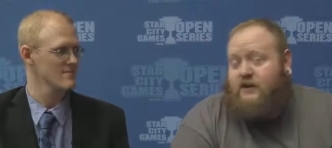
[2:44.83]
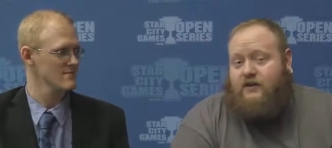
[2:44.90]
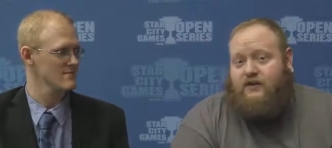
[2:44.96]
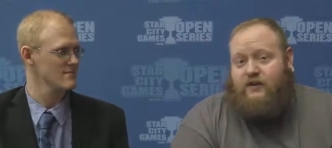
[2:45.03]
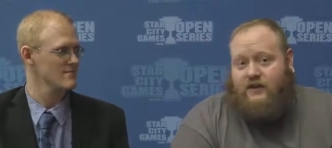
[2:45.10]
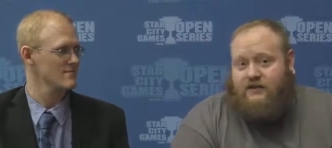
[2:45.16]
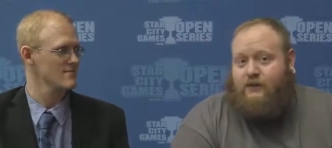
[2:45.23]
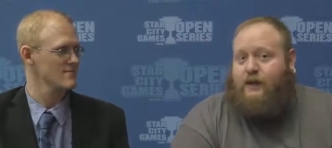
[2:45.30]

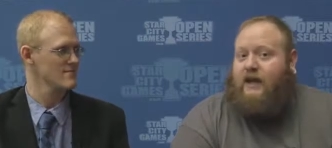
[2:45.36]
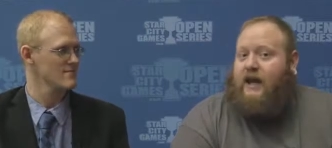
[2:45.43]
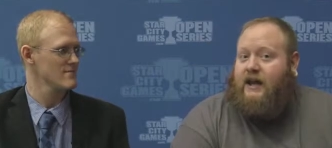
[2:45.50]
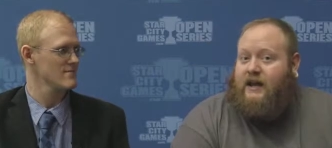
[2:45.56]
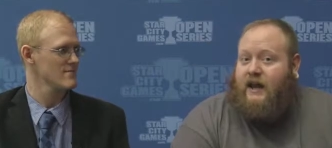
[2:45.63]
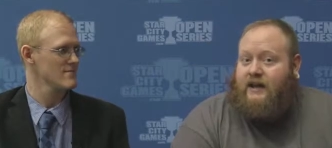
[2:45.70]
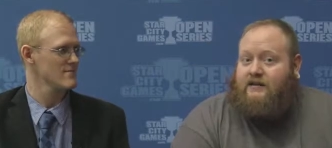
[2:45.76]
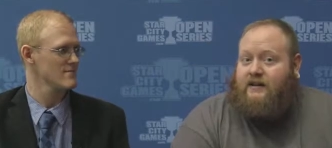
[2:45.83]
Speaker 1: So this
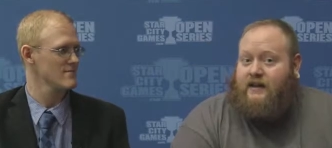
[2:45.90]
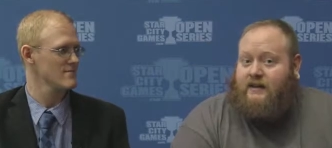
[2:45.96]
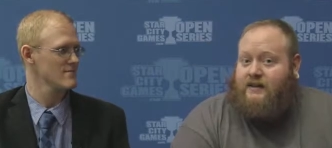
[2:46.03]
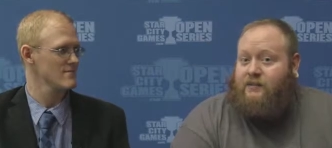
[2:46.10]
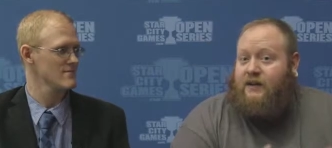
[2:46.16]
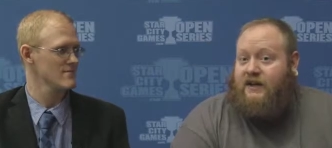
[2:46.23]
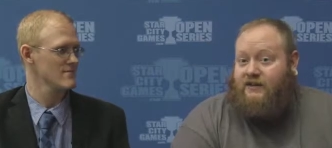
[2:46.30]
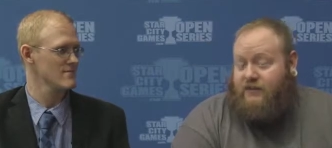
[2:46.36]
weekend I decided to
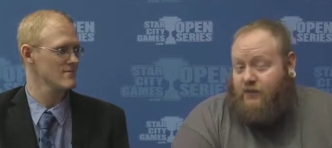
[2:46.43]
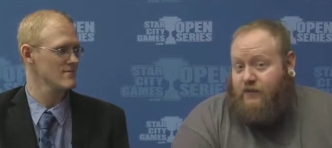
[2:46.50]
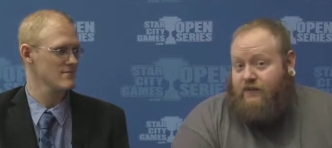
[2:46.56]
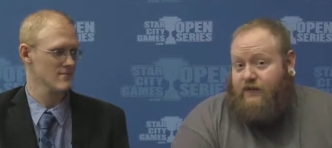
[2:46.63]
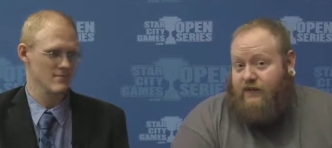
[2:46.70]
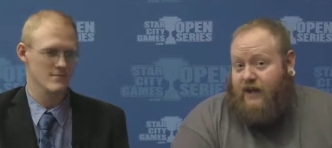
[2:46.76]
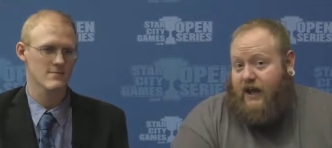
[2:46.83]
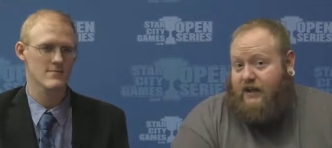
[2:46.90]
play two
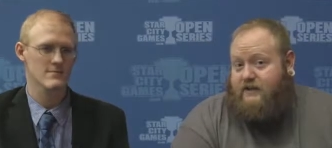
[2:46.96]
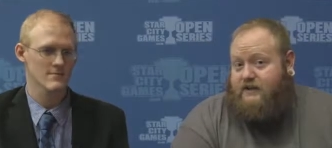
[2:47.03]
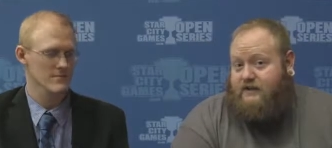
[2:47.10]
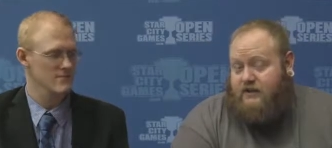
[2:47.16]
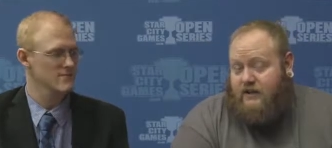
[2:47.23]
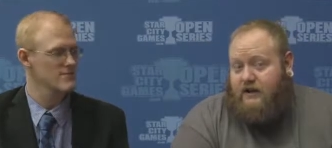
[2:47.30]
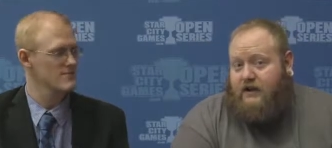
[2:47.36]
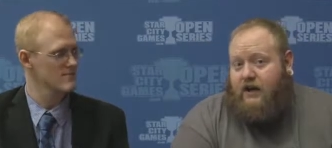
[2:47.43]
of the decks,
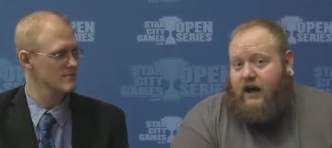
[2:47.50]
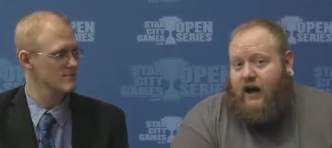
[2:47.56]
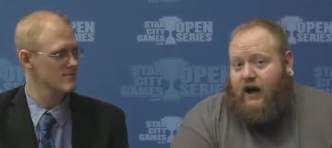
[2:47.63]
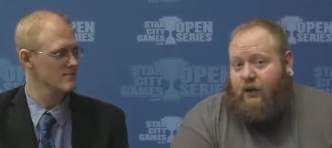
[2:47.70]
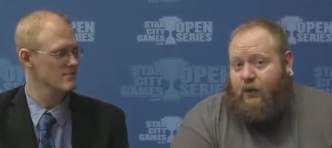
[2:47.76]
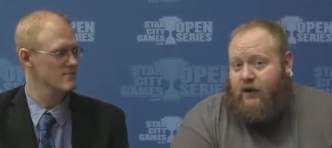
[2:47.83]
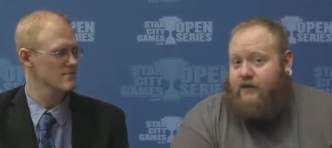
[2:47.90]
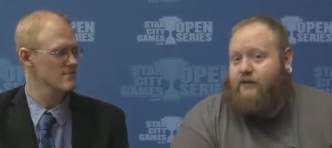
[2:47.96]

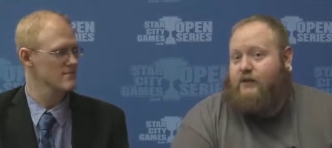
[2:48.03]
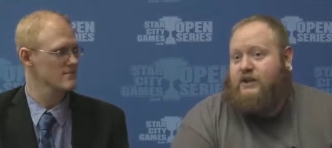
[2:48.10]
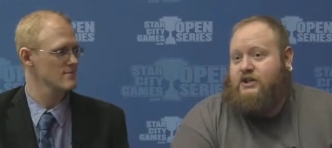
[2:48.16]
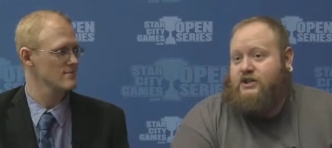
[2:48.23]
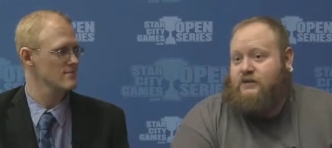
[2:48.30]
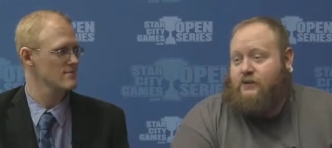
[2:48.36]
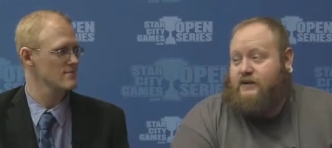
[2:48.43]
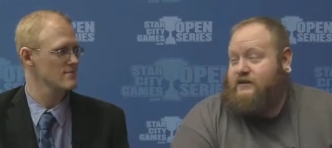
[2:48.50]
uh, one of
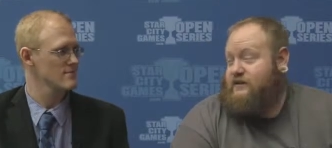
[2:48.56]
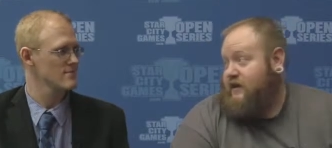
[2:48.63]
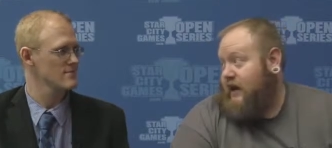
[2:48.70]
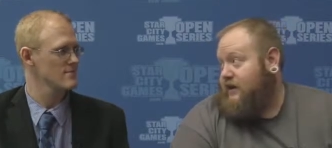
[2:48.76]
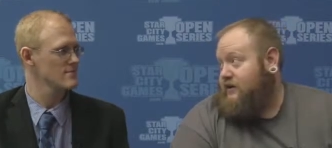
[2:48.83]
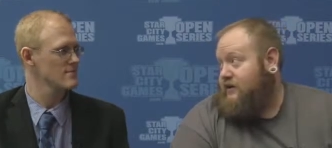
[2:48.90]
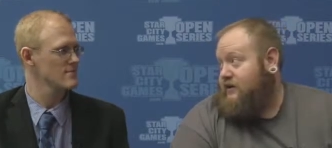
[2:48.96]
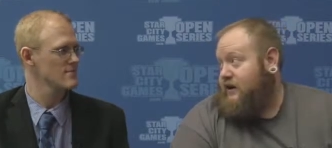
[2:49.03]
which was
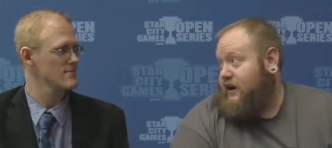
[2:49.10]
standard,